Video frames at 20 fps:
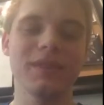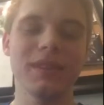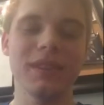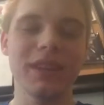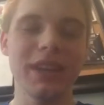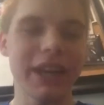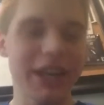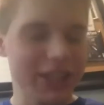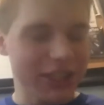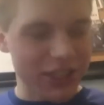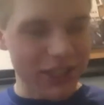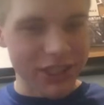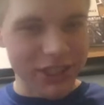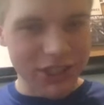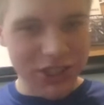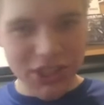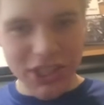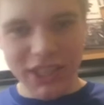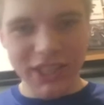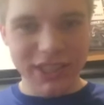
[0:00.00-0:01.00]
the action
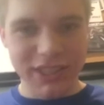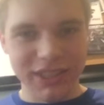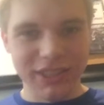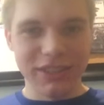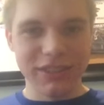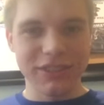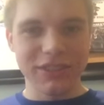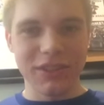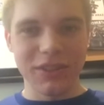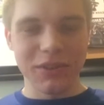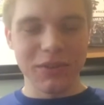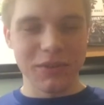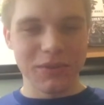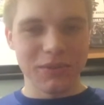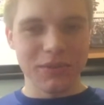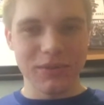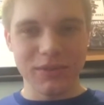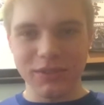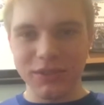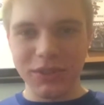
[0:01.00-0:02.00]
is cheesy. There's no
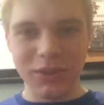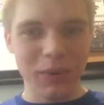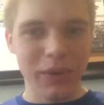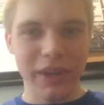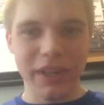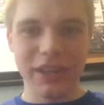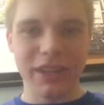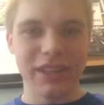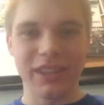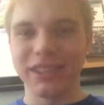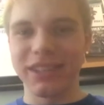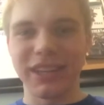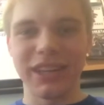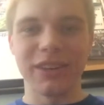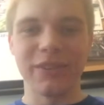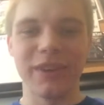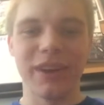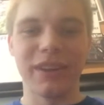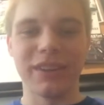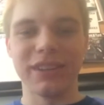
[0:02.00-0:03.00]
way to get
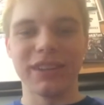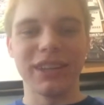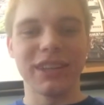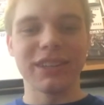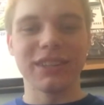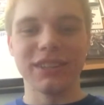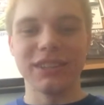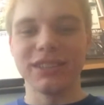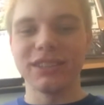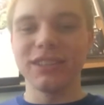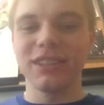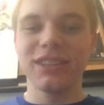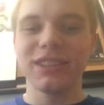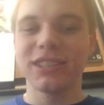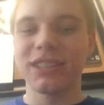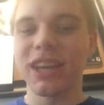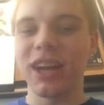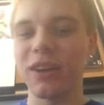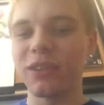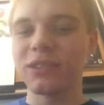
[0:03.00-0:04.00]
around it. Like, this
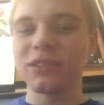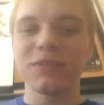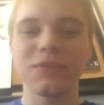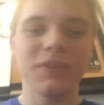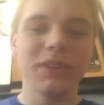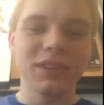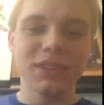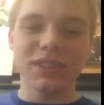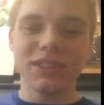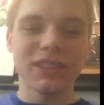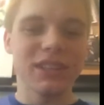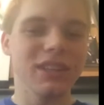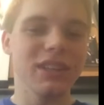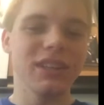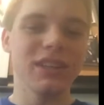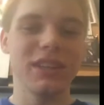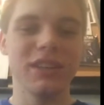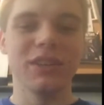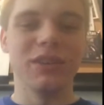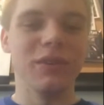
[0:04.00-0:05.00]
sounds feel
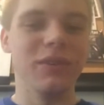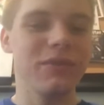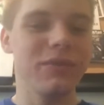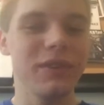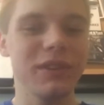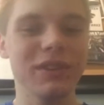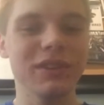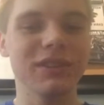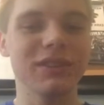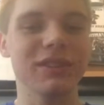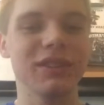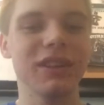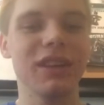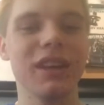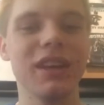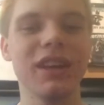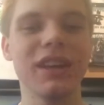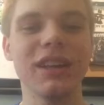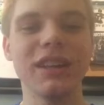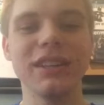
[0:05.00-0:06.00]
silly, it feels
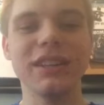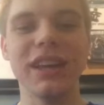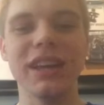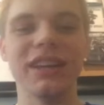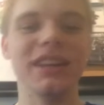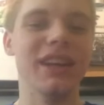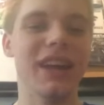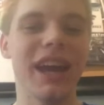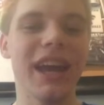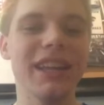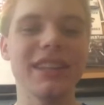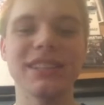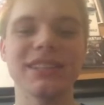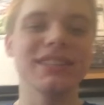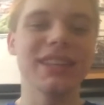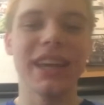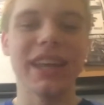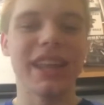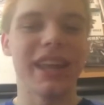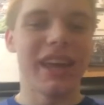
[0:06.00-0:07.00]
dated. I hate to
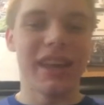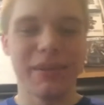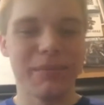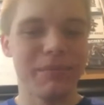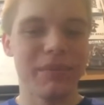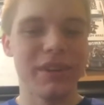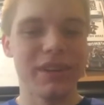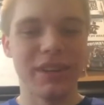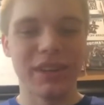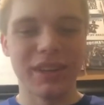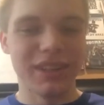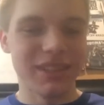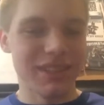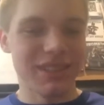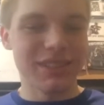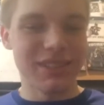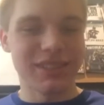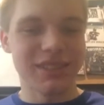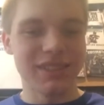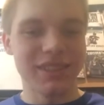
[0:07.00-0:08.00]
say that, but it
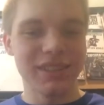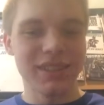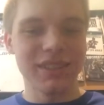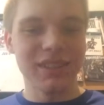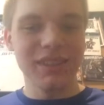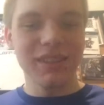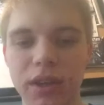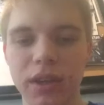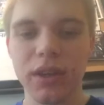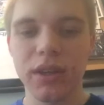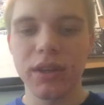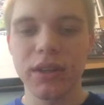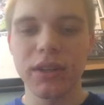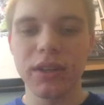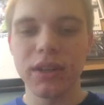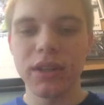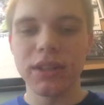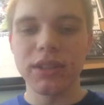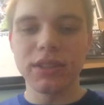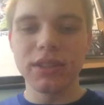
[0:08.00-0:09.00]
does.
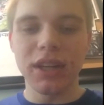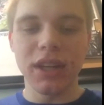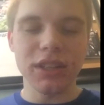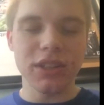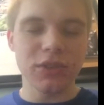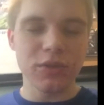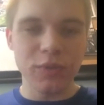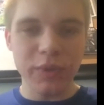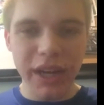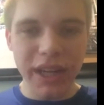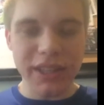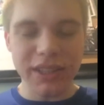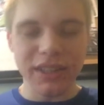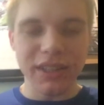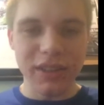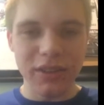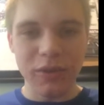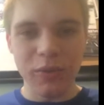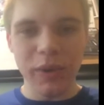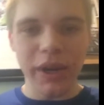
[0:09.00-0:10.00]
It's not
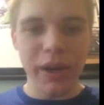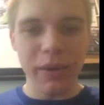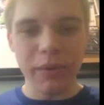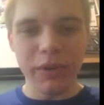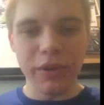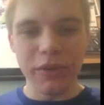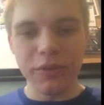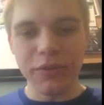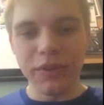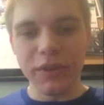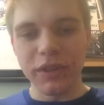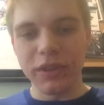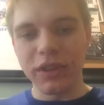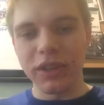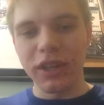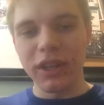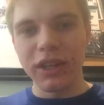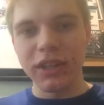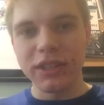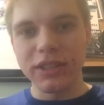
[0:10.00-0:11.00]
directed in a way where you feel
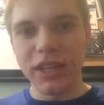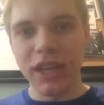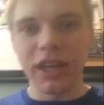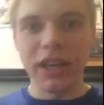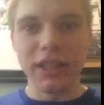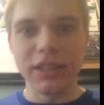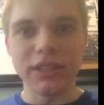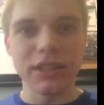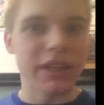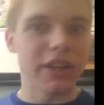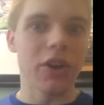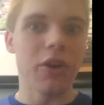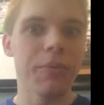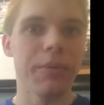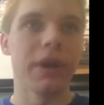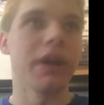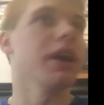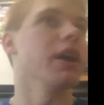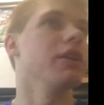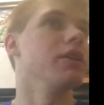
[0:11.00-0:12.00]
tense and like, oh
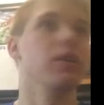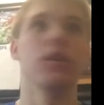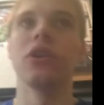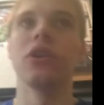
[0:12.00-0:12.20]
my god,